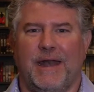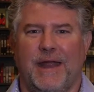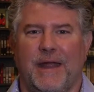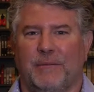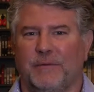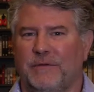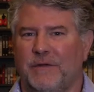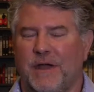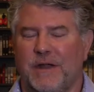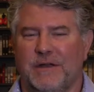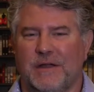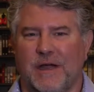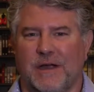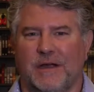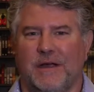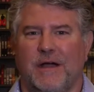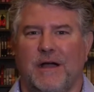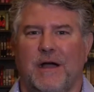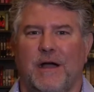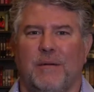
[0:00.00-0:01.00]

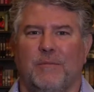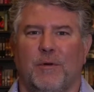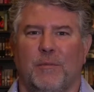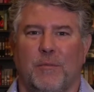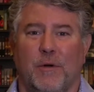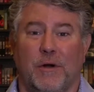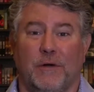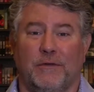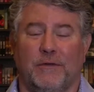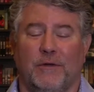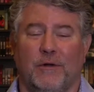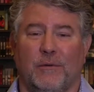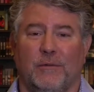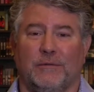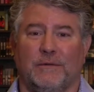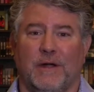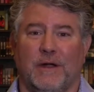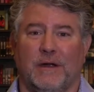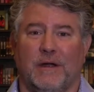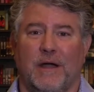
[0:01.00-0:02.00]
Amazon.com or
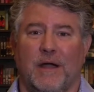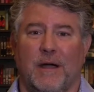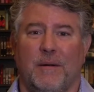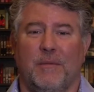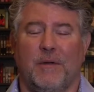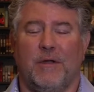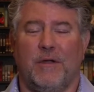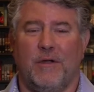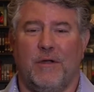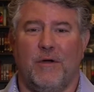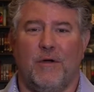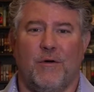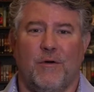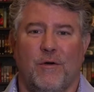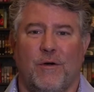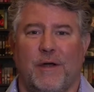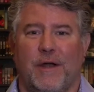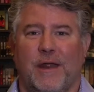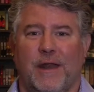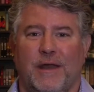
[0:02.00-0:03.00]
BarnesandNoble.com
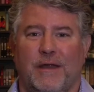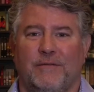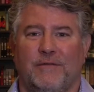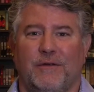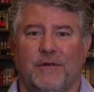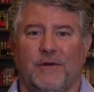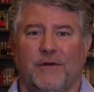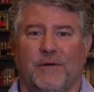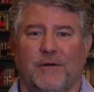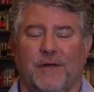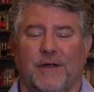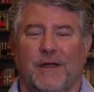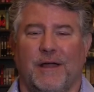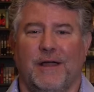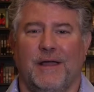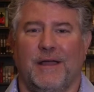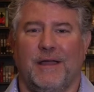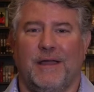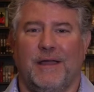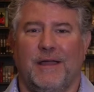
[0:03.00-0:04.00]
or at any of your